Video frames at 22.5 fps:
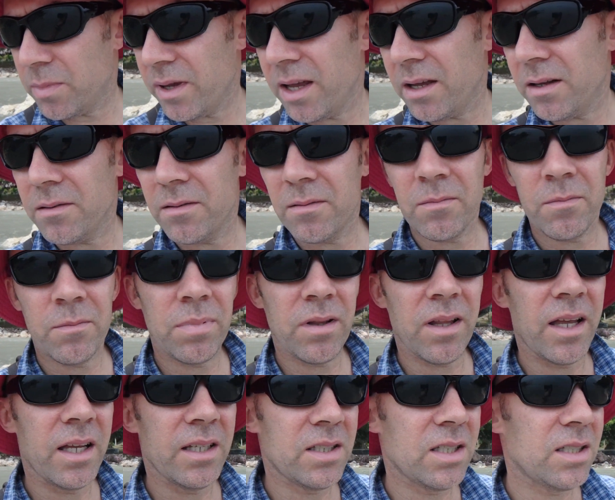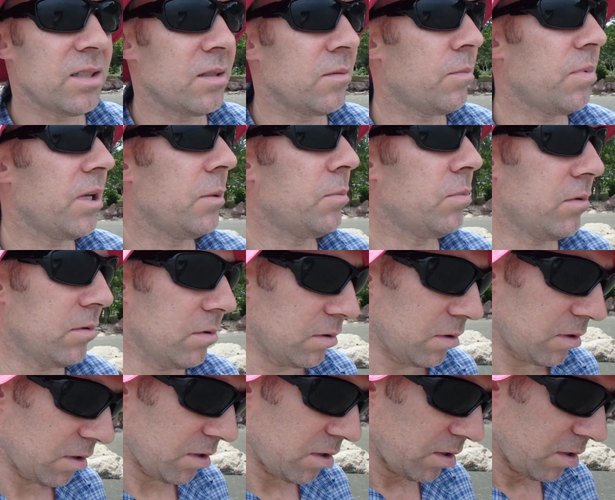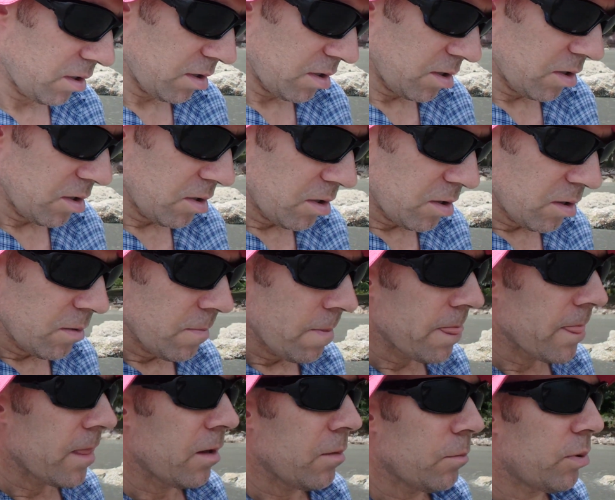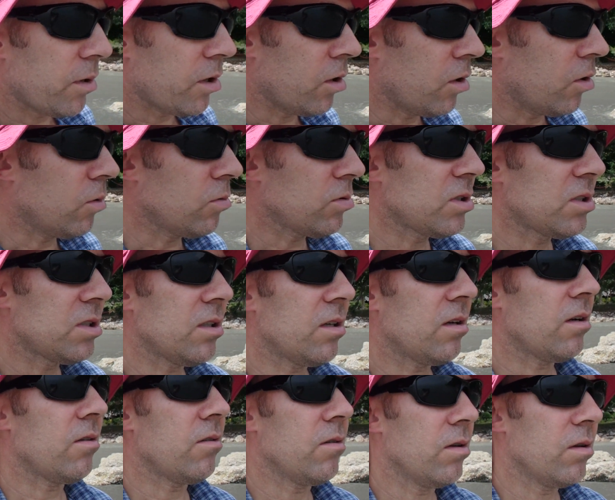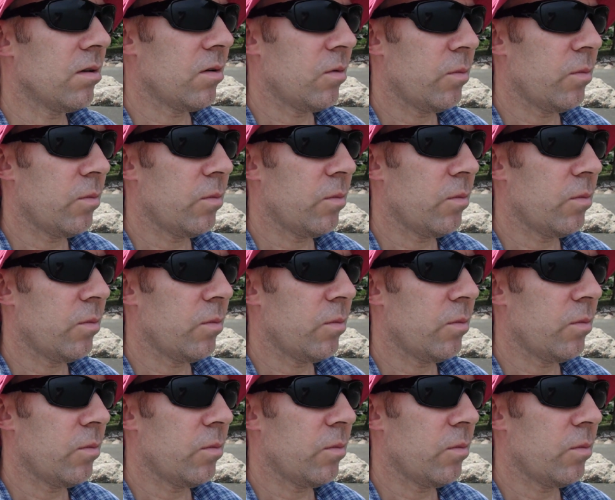about places and people, but I also,